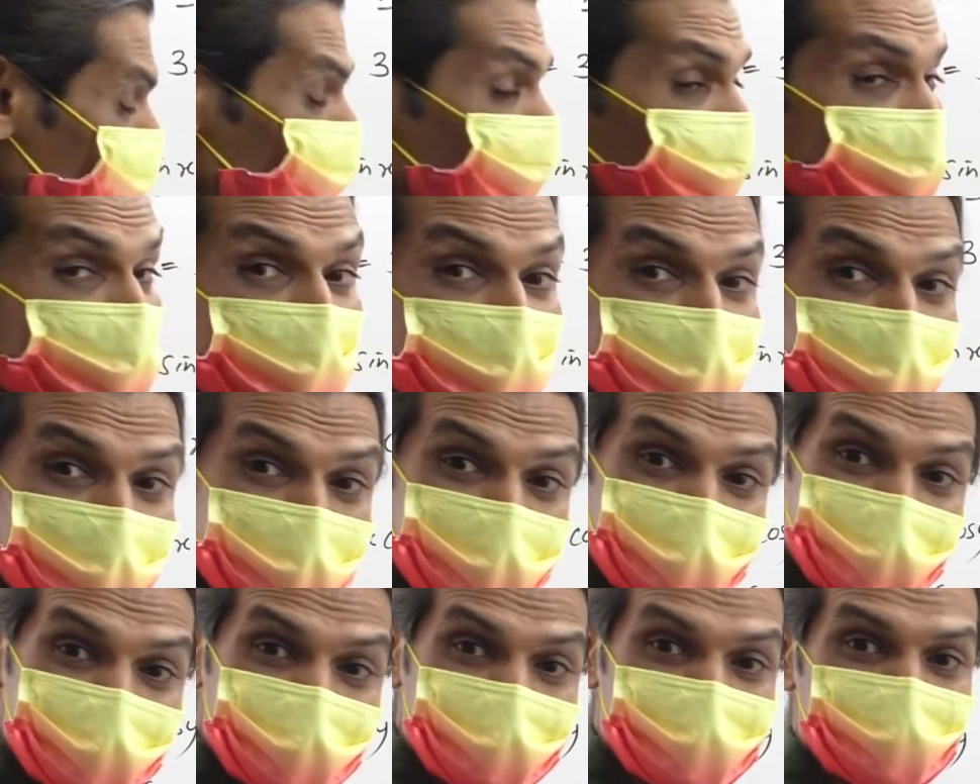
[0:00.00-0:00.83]

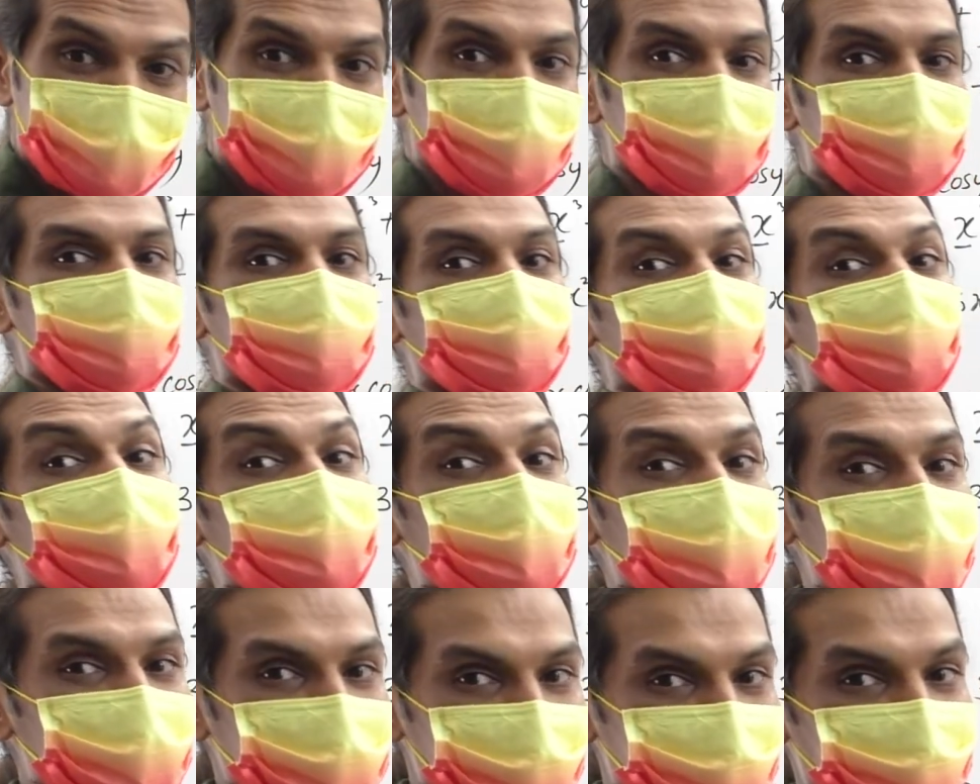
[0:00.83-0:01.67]
y,
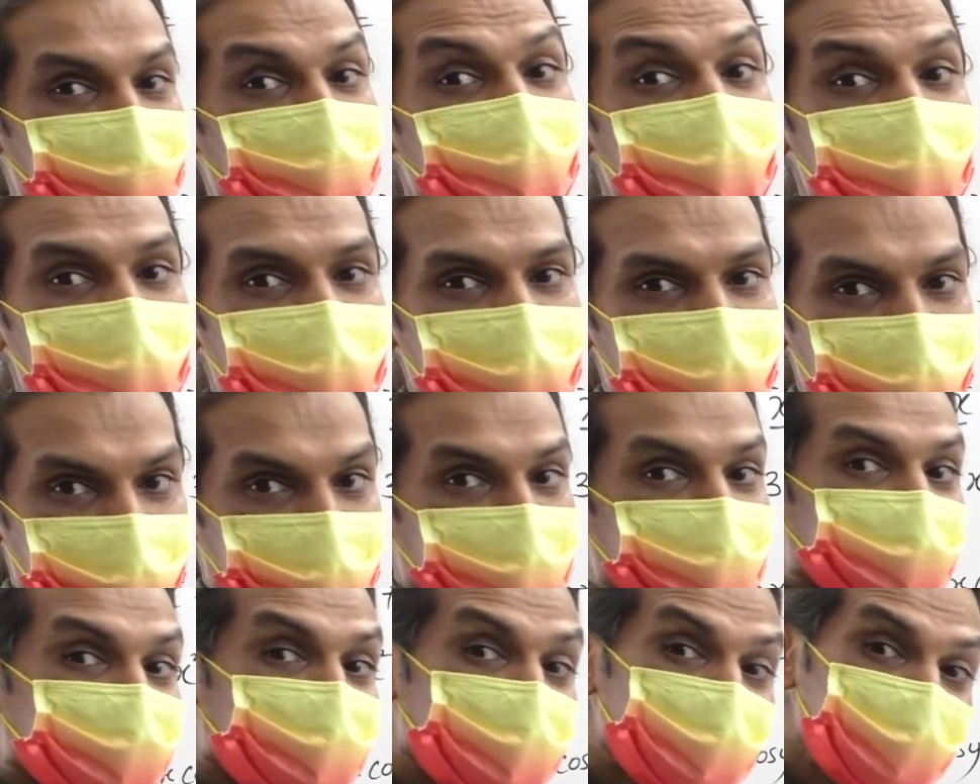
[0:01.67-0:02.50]

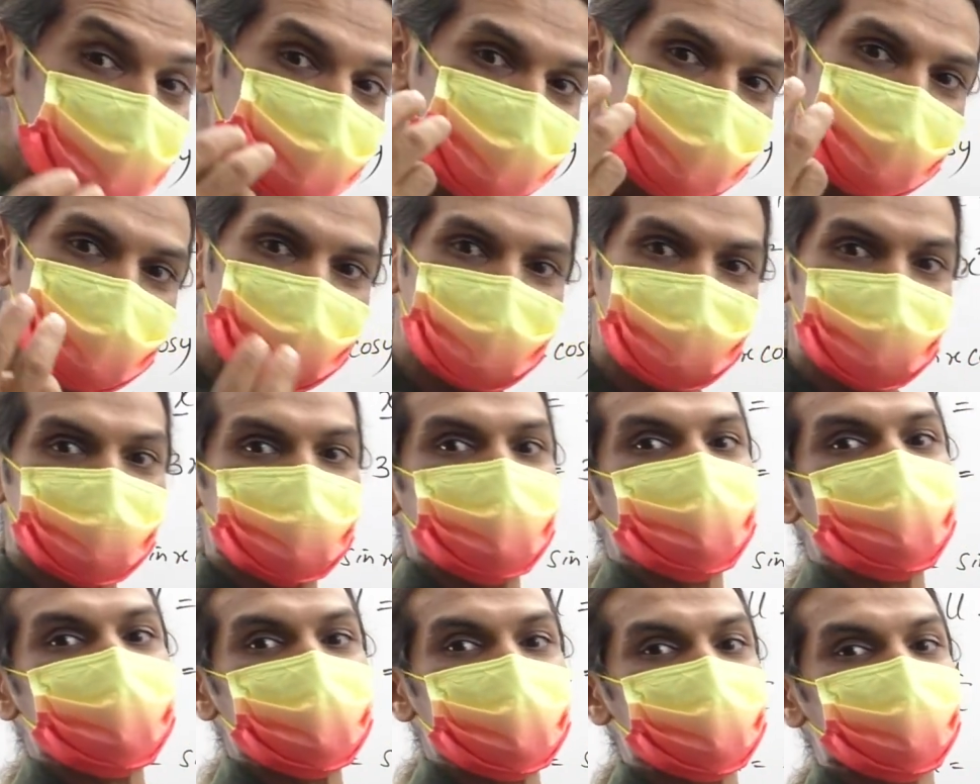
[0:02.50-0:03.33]
dou u by dou
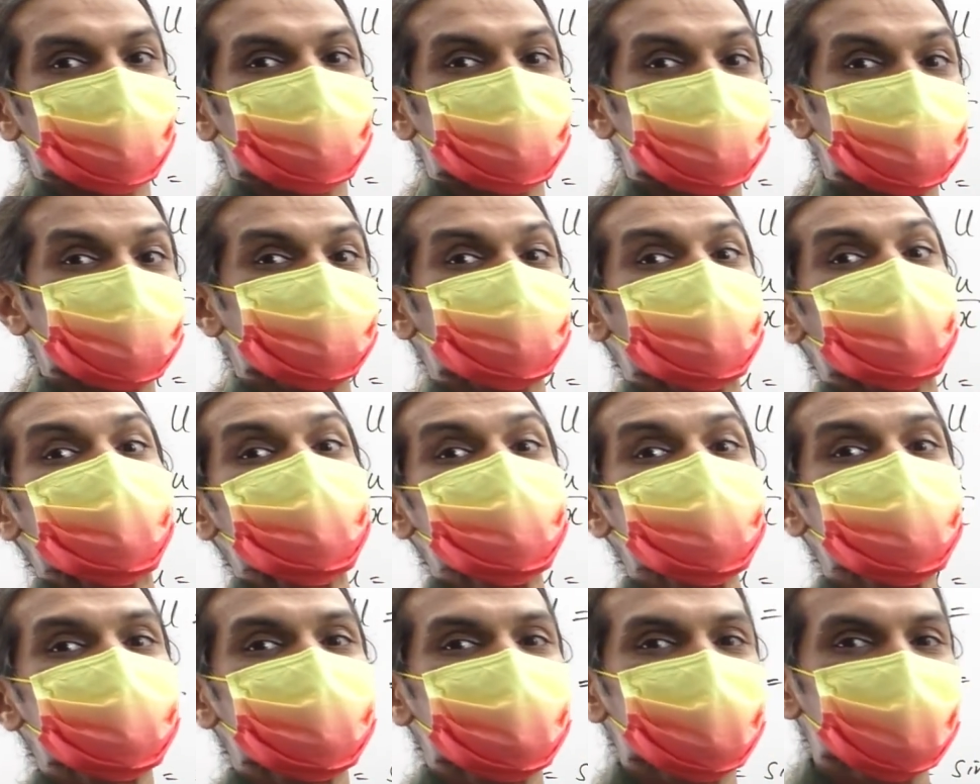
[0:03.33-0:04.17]
y, differential y
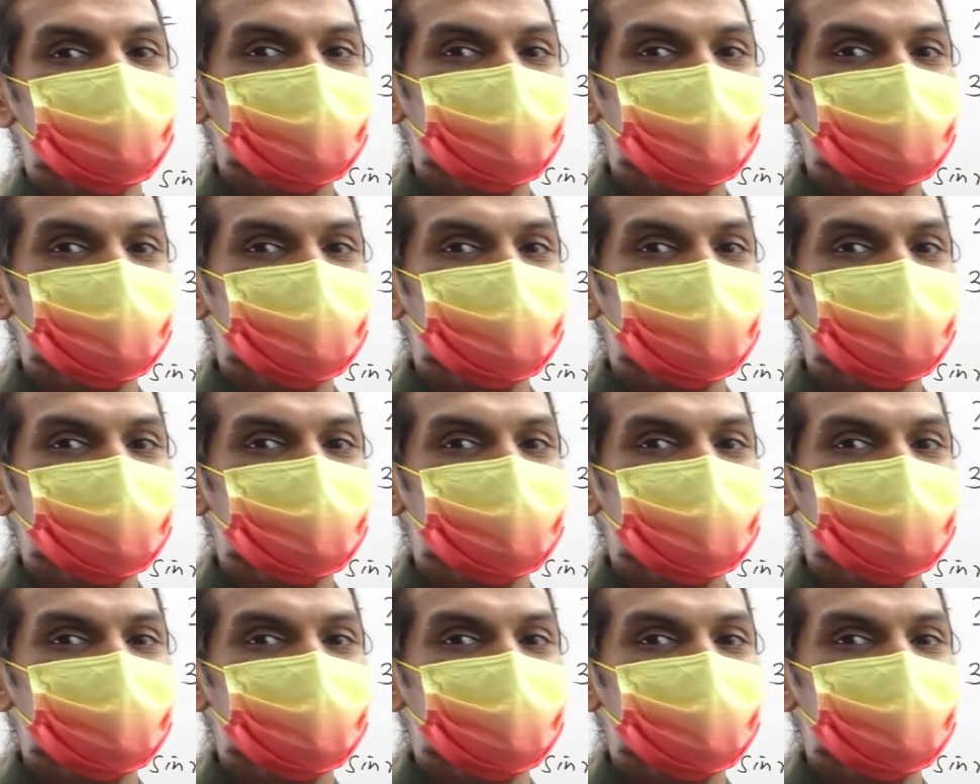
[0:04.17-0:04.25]
is